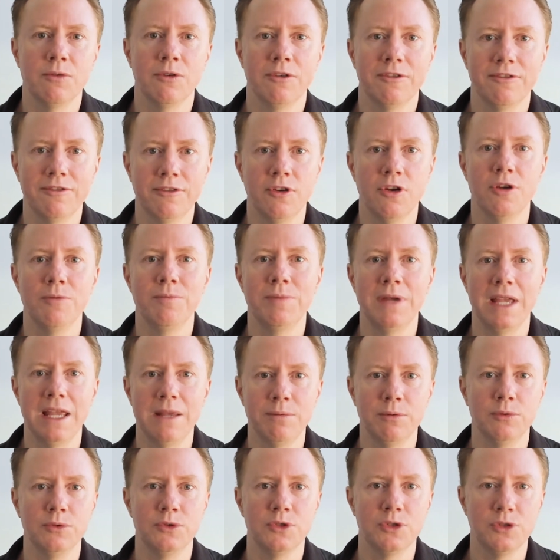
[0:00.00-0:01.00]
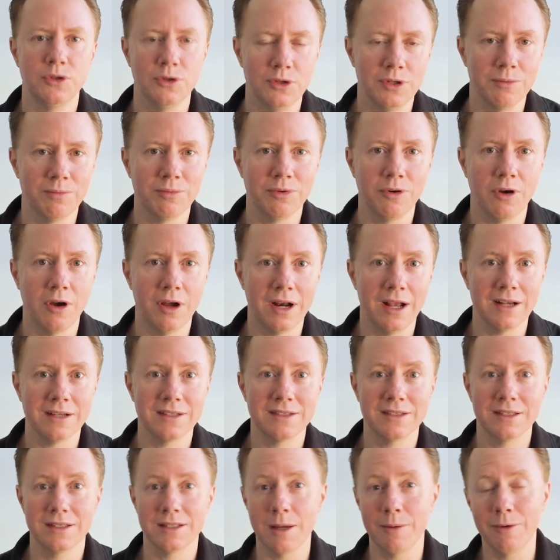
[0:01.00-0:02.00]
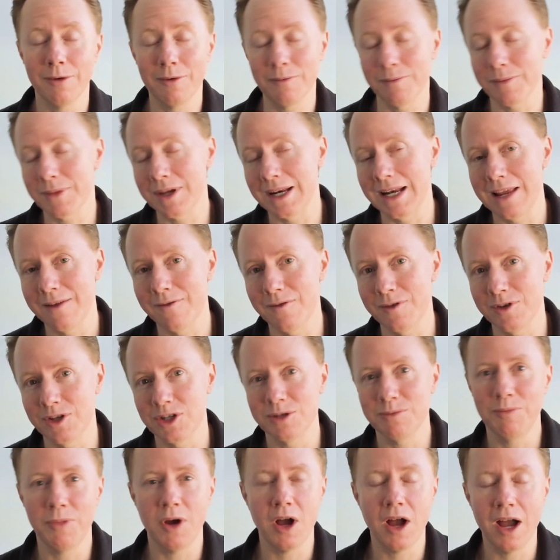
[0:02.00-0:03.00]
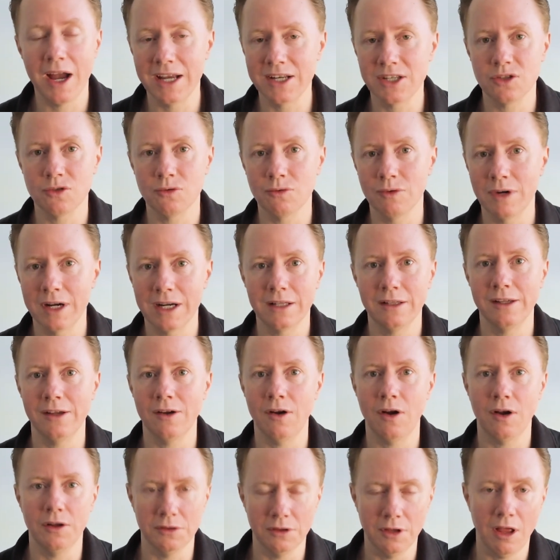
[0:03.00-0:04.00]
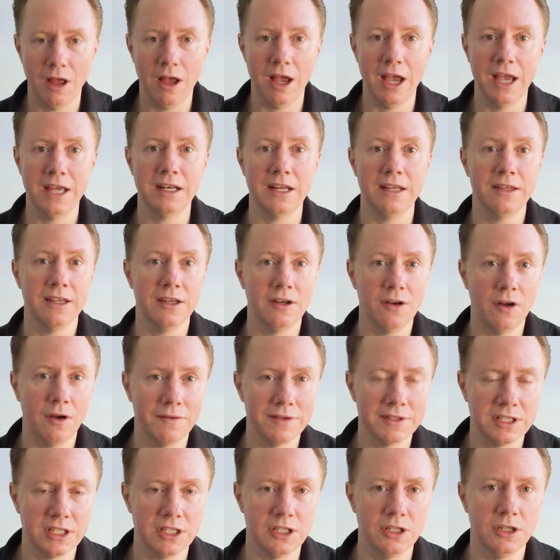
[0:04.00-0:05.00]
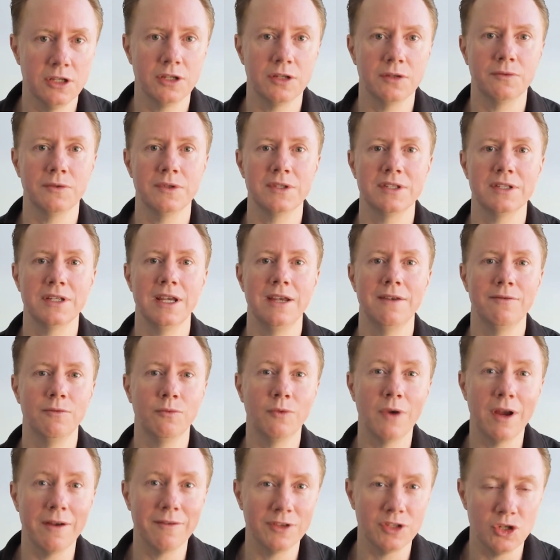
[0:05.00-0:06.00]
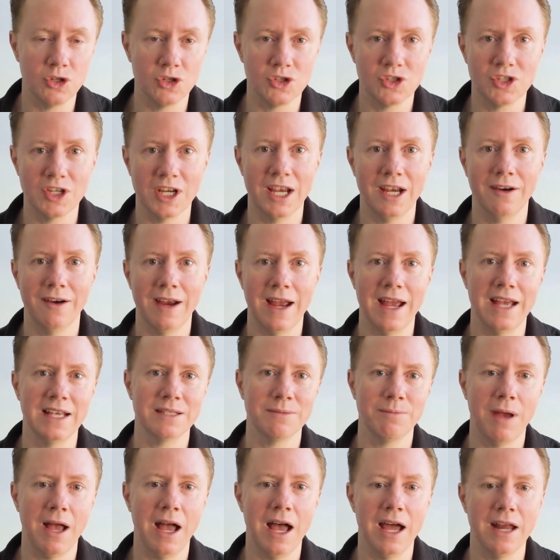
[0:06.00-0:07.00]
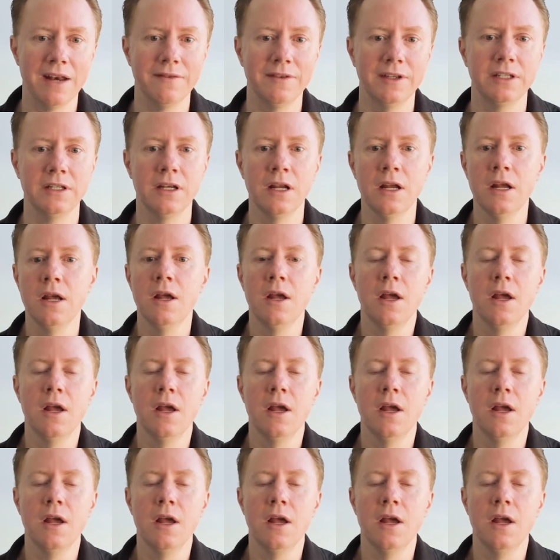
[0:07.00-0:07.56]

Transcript: refer people to the products. Some of them can even just buy it directly online, and then obviously you can receive revenue share as part of it.